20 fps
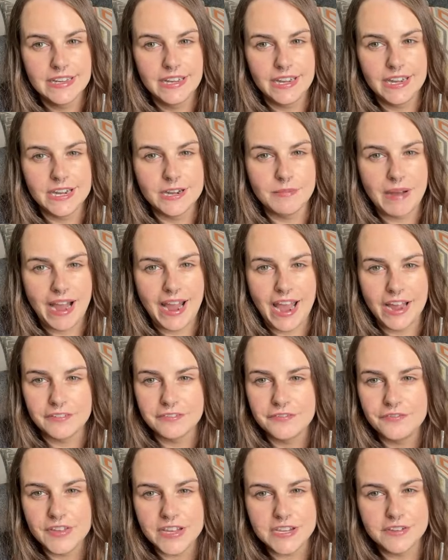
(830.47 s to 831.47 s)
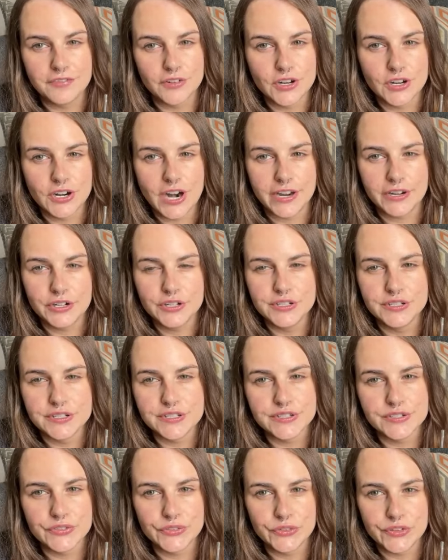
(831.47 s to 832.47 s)
Um, I had fever, I couldn't
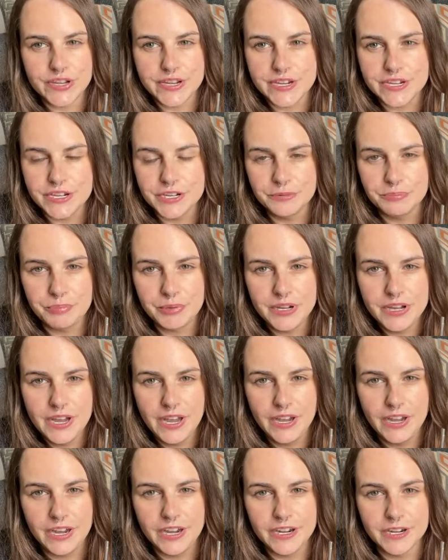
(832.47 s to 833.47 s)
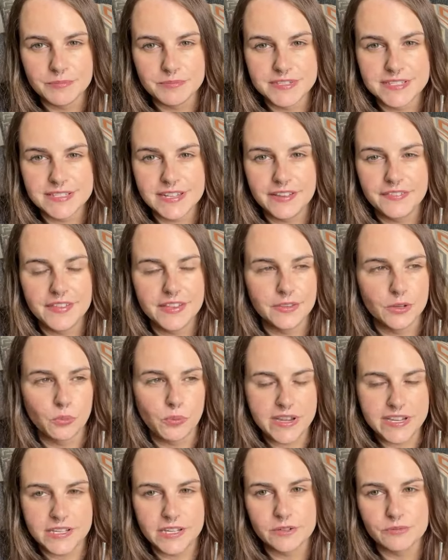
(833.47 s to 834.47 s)
sleep, um, and then the
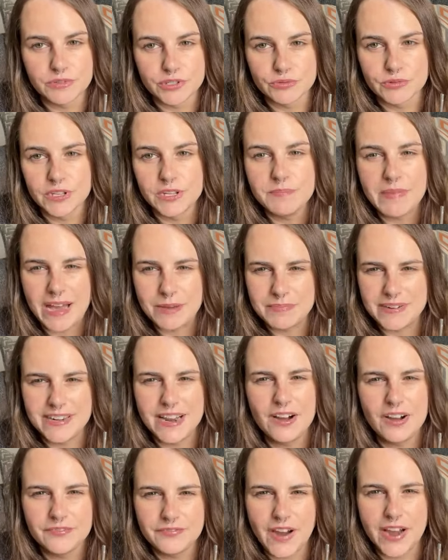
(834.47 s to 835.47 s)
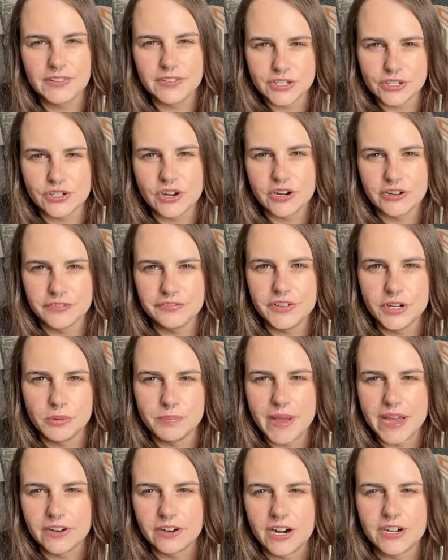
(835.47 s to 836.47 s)
weekend was really bad. But now I'm finally starting to feel
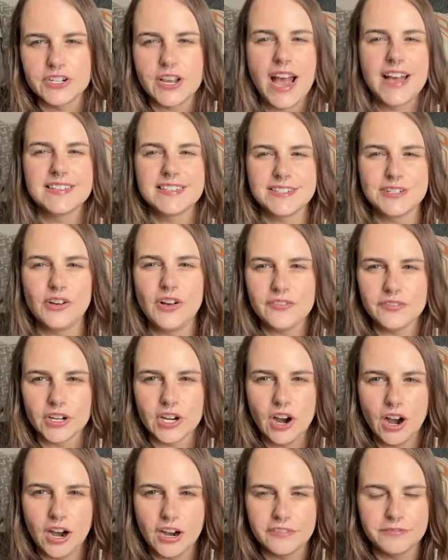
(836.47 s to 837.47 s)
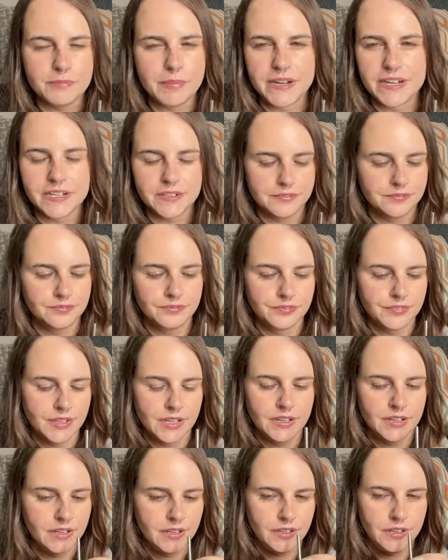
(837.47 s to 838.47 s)
better. I, I still have a cough, but
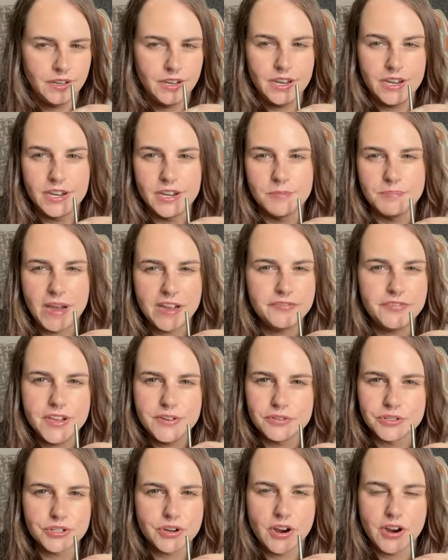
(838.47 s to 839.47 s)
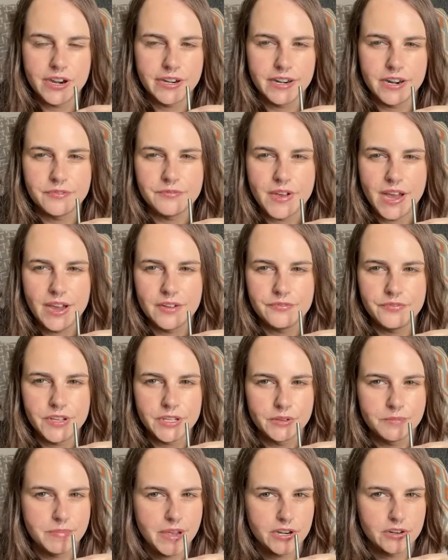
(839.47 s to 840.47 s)
um, my fever's gone and I'm, I'm
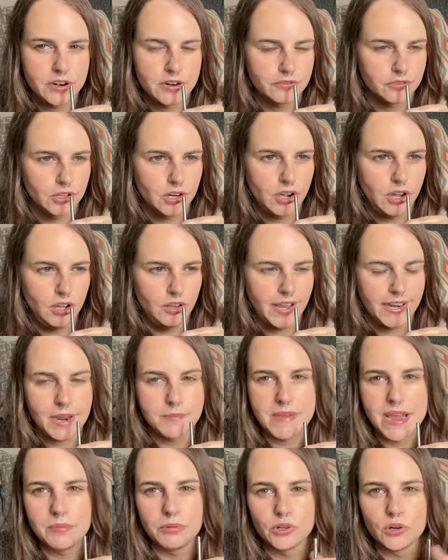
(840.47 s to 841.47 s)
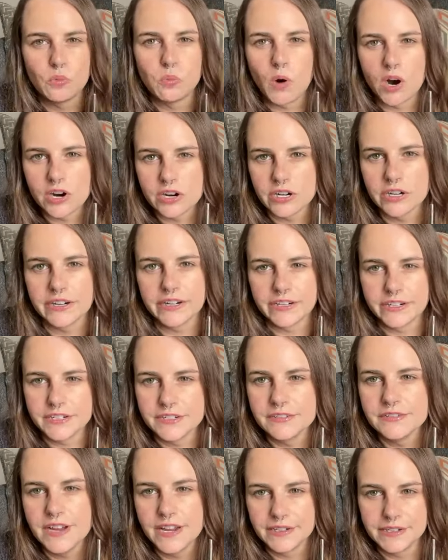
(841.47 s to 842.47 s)
feeling better overall. I'm able to work
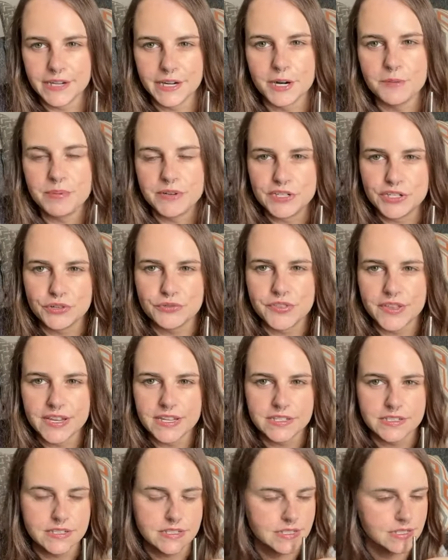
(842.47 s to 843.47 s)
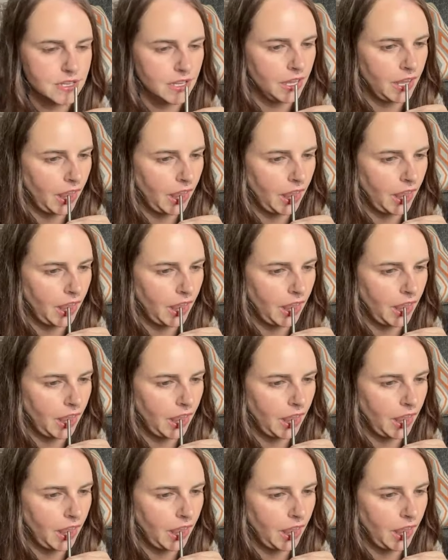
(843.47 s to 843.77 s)
and, and get up and do things.